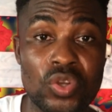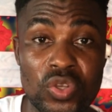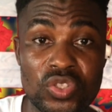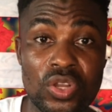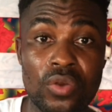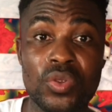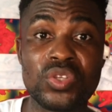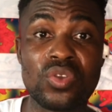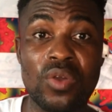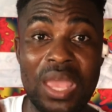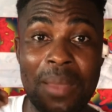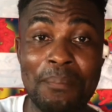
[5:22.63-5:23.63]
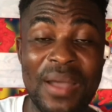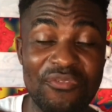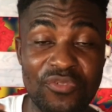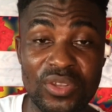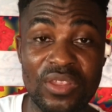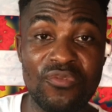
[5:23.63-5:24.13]
consideration, apart
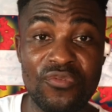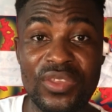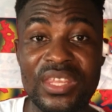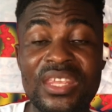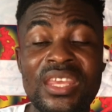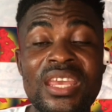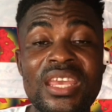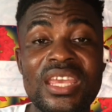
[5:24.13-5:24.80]
from the feed,